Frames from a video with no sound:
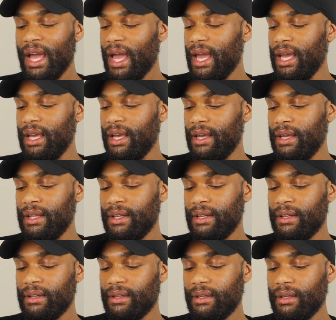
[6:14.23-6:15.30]

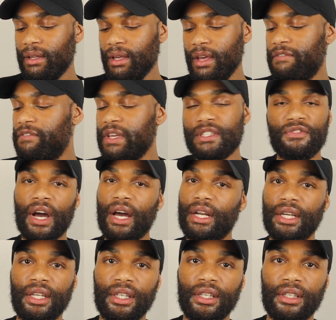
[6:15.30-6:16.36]
and it fits fine
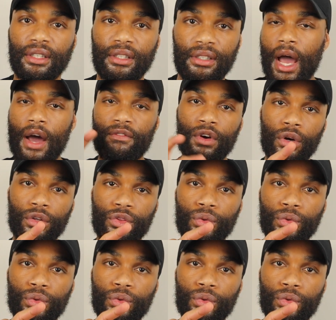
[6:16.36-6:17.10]
in here. I've